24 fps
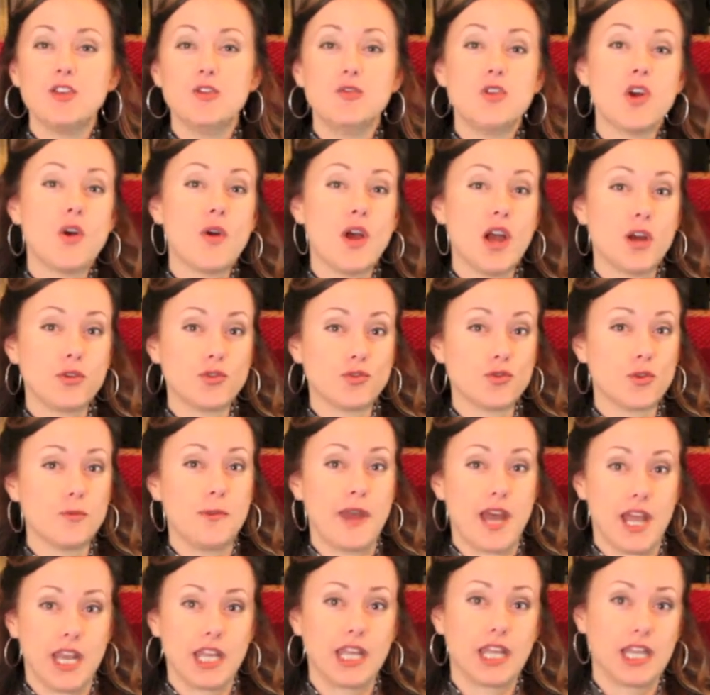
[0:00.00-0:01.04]
You know how
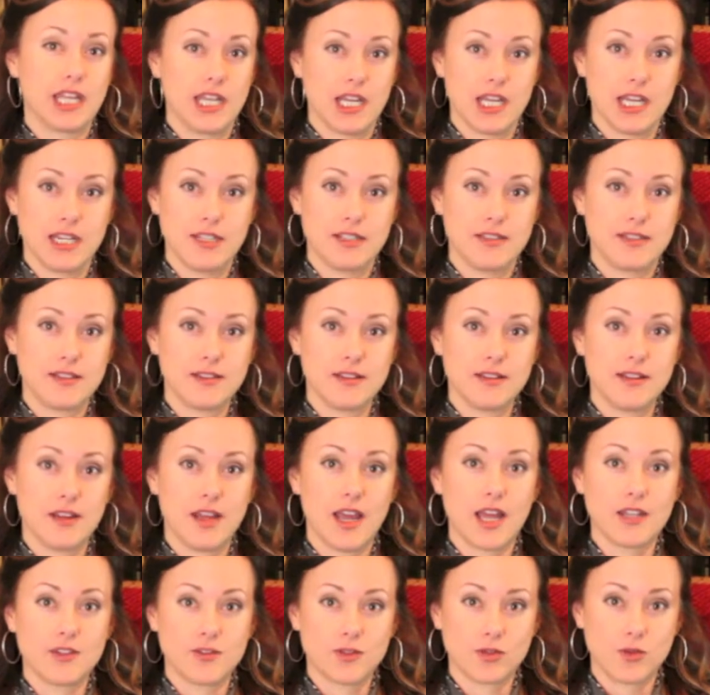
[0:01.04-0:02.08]
dramatic it
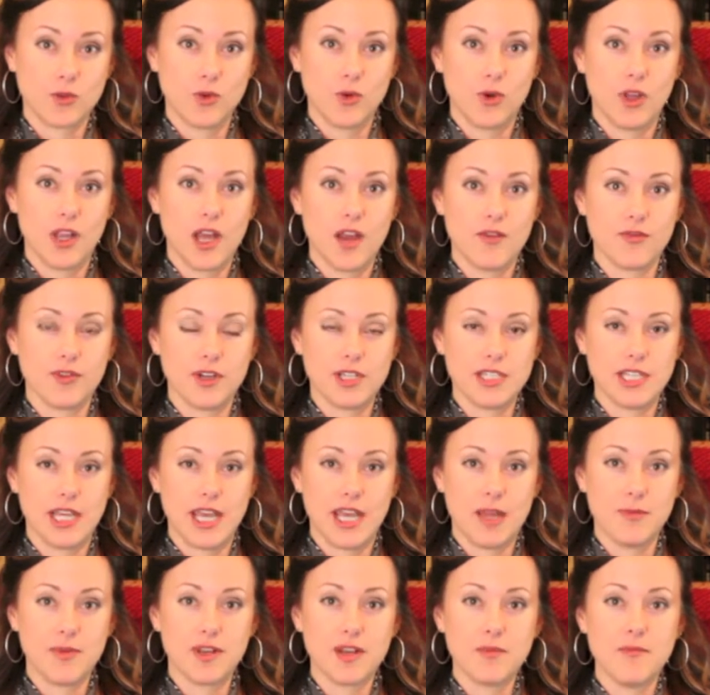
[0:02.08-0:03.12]
is at school every
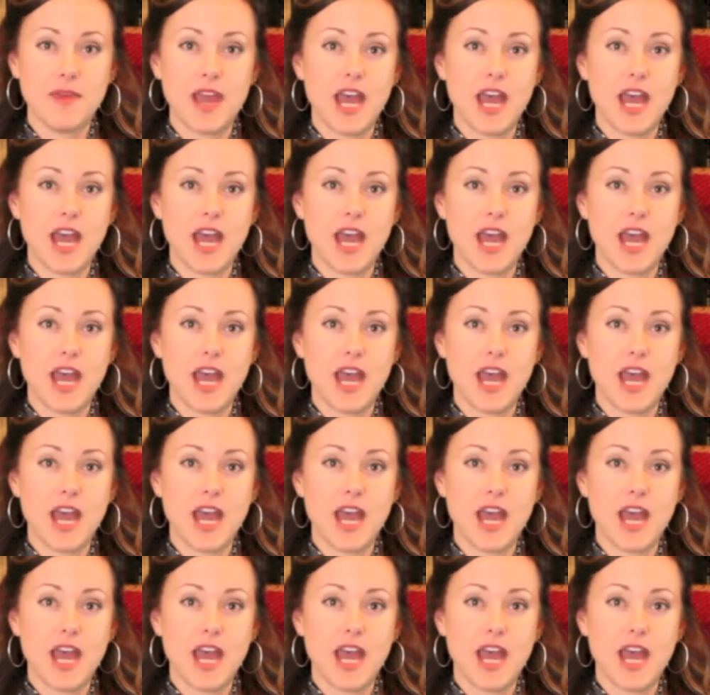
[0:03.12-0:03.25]
day,